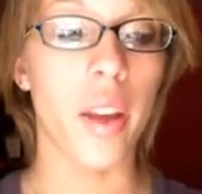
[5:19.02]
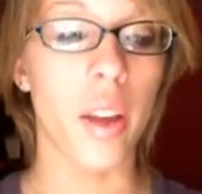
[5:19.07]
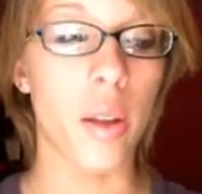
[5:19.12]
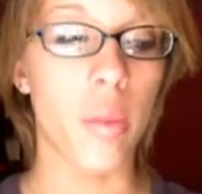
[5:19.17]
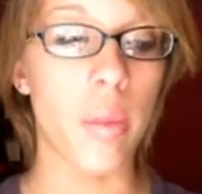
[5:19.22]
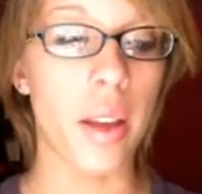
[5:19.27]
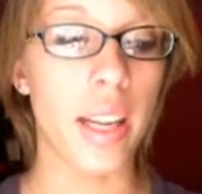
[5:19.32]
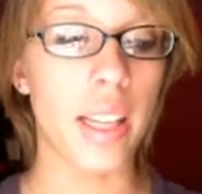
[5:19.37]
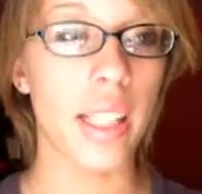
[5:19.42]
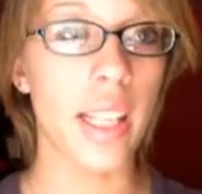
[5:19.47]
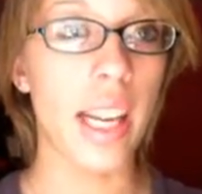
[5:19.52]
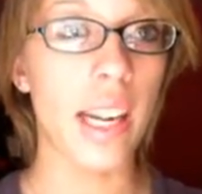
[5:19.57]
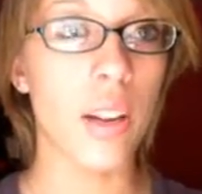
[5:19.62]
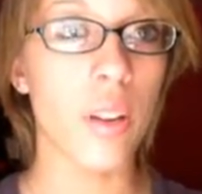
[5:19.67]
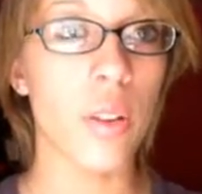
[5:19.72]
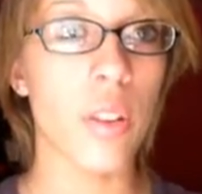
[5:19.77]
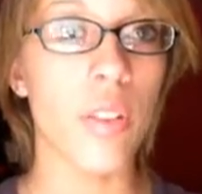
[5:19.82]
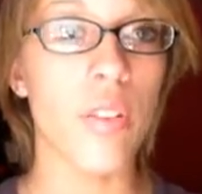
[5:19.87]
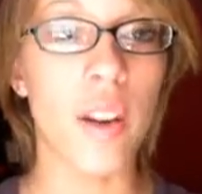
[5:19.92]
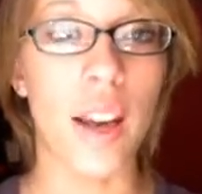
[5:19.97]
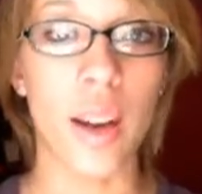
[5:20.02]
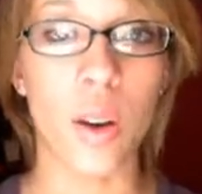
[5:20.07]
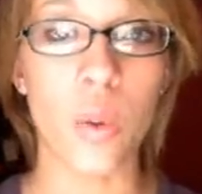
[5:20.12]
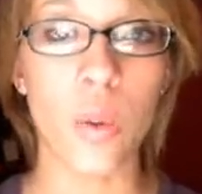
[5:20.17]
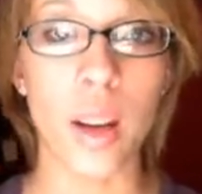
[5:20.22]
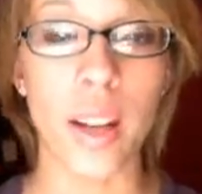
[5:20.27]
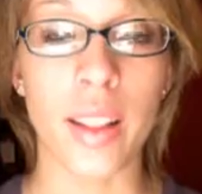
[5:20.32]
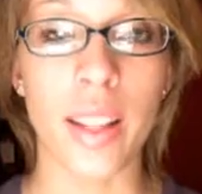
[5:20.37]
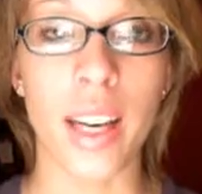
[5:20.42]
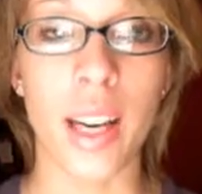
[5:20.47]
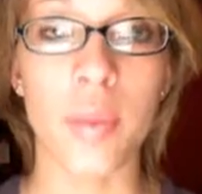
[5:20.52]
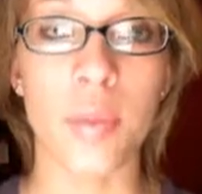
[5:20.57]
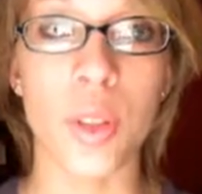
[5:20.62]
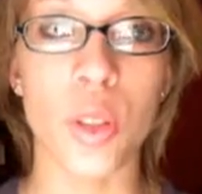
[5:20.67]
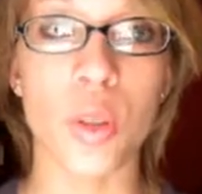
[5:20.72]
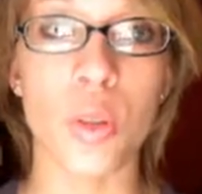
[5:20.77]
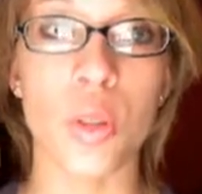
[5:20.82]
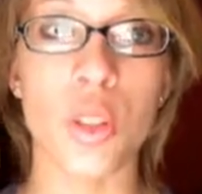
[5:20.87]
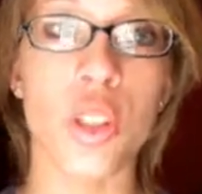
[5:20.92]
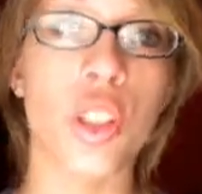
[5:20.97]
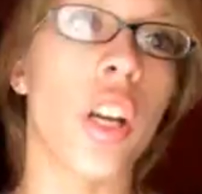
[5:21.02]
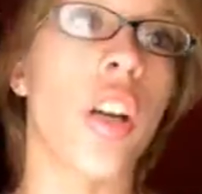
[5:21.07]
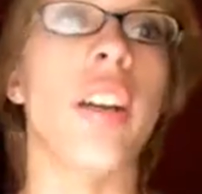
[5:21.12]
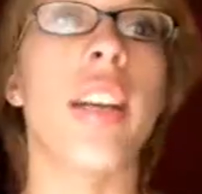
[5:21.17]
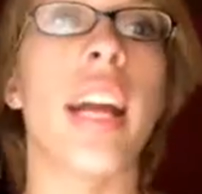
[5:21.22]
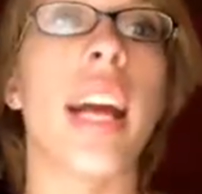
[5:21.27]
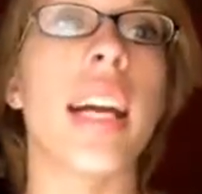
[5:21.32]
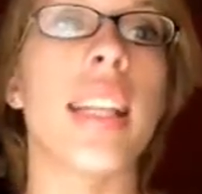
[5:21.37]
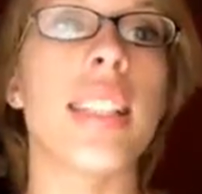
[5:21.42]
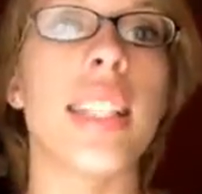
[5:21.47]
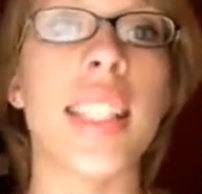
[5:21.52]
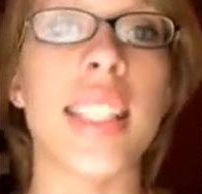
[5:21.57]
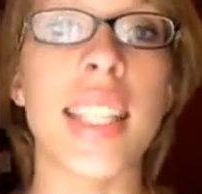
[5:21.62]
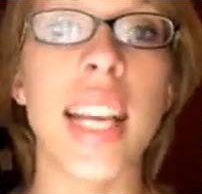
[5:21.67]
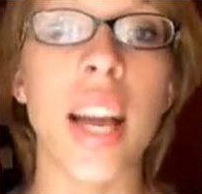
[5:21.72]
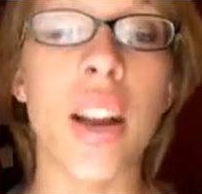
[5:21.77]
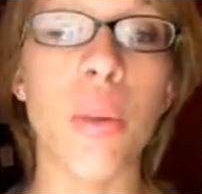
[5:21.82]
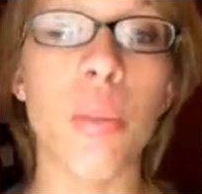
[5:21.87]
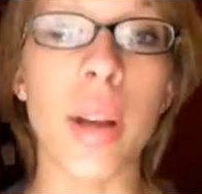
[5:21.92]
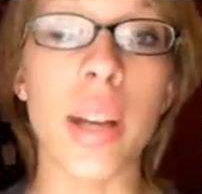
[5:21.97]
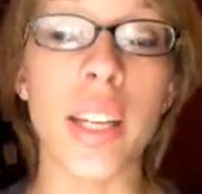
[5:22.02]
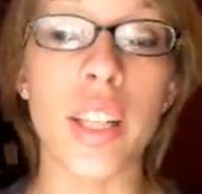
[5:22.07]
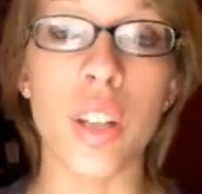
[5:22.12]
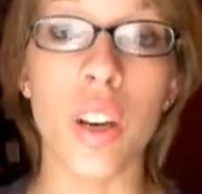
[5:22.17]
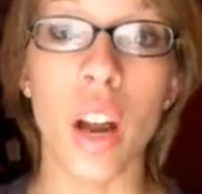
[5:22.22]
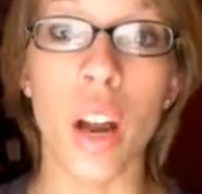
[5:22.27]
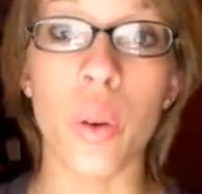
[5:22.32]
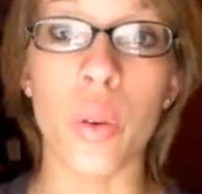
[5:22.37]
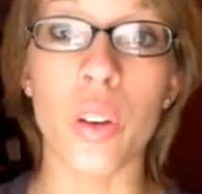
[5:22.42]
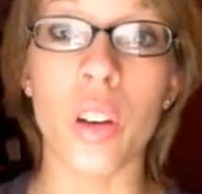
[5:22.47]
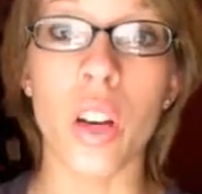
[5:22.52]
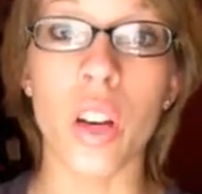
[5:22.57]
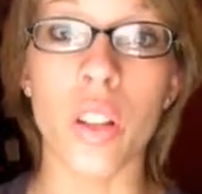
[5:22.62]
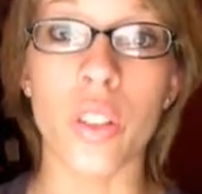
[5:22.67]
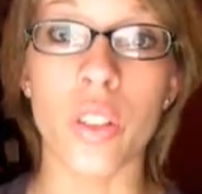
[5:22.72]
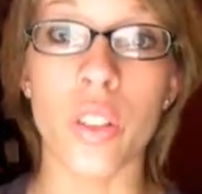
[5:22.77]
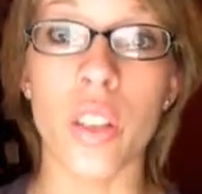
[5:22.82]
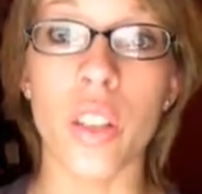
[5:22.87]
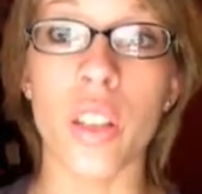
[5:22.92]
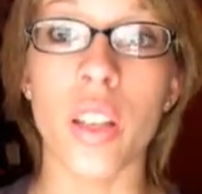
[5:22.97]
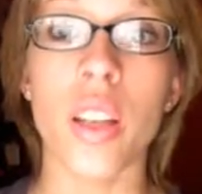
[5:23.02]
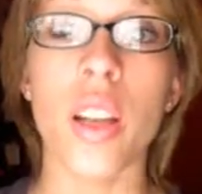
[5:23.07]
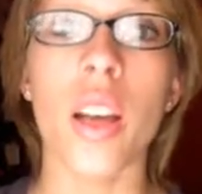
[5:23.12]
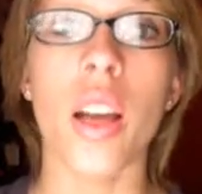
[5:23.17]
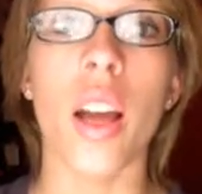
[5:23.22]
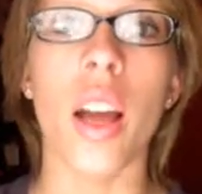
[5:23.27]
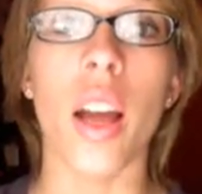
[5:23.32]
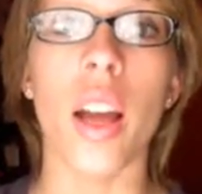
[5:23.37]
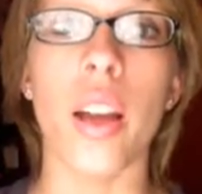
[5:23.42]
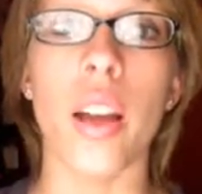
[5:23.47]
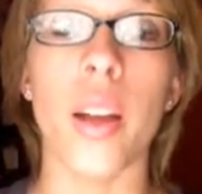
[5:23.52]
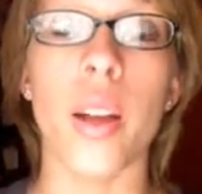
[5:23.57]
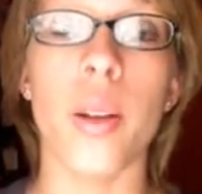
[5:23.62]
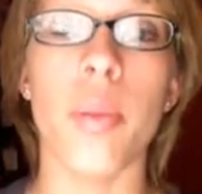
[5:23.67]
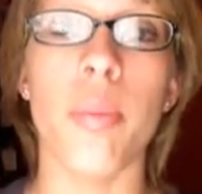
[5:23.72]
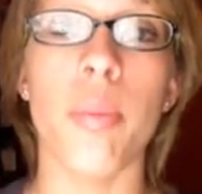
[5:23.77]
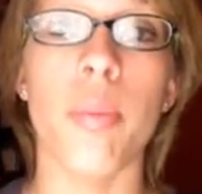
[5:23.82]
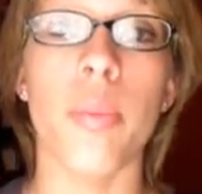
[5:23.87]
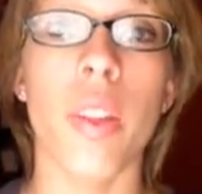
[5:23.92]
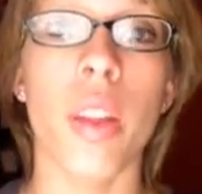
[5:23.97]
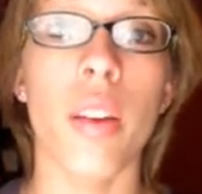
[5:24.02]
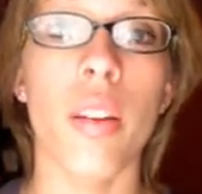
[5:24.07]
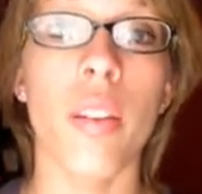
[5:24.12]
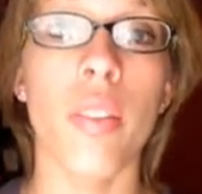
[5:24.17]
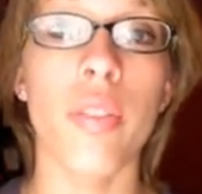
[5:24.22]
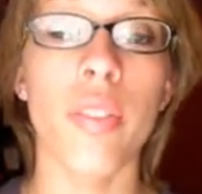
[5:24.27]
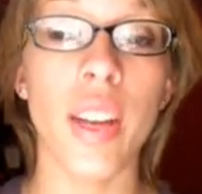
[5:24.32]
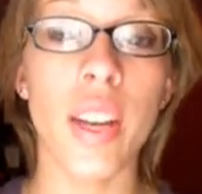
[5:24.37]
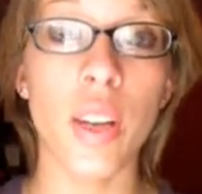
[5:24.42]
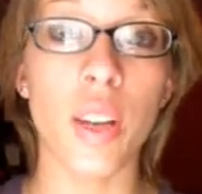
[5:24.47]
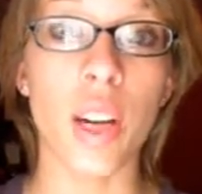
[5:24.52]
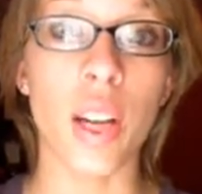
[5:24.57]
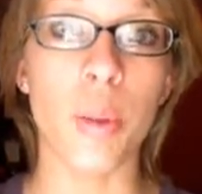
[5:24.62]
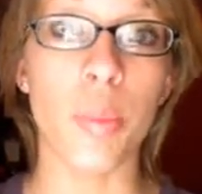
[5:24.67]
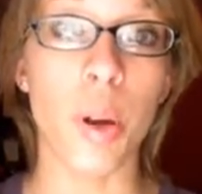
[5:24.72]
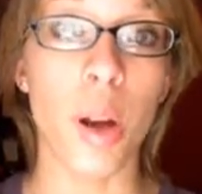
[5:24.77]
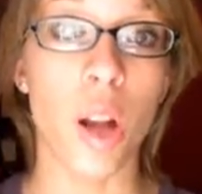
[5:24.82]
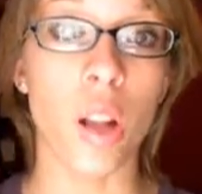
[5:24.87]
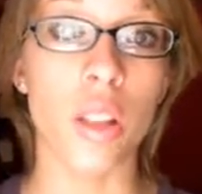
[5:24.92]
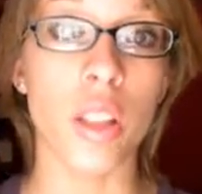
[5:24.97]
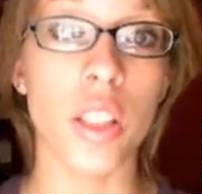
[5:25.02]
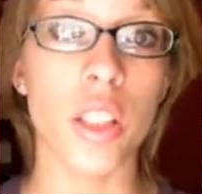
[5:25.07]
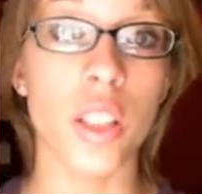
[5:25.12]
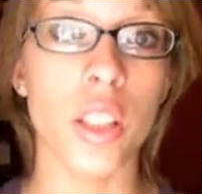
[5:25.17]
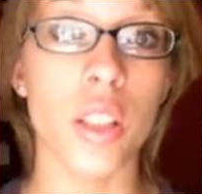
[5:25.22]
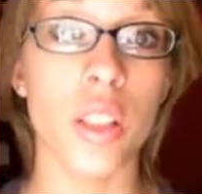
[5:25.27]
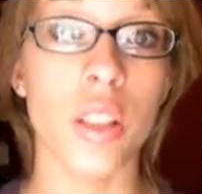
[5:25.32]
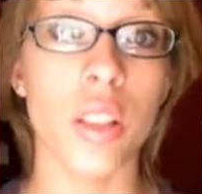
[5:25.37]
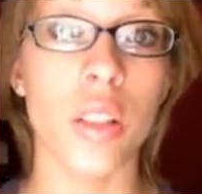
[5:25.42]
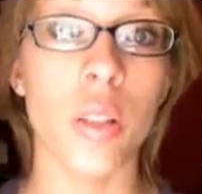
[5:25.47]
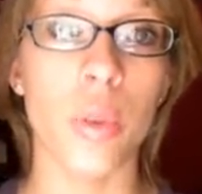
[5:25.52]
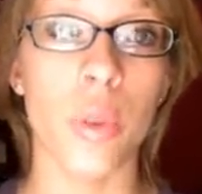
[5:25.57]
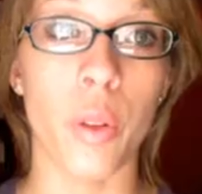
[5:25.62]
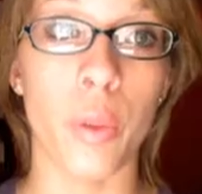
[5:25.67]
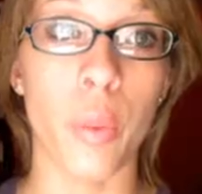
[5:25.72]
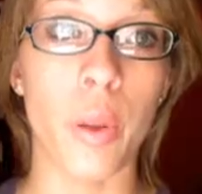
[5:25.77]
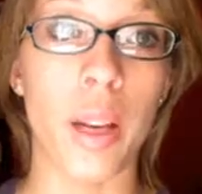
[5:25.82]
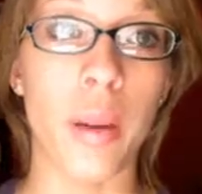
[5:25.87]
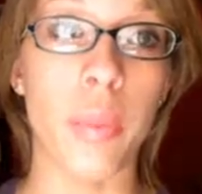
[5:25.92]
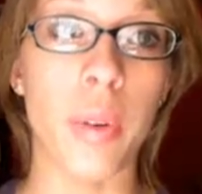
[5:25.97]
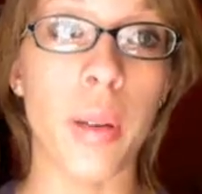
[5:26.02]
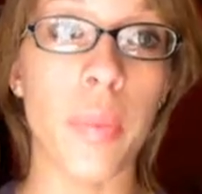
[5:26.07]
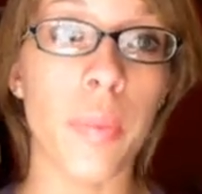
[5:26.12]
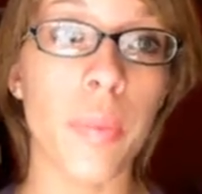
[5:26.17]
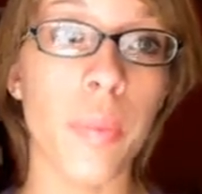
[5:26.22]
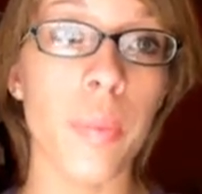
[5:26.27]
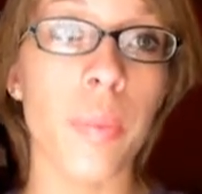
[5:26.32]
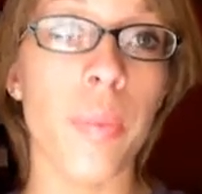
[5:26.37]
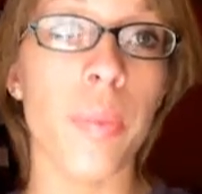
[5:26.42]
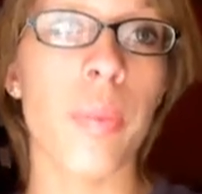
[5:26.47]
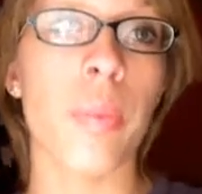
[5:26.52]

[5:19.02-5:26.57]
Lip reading: And now the final way that I'm just going to show you guys is how to make your own colored fingernail polish with pigment.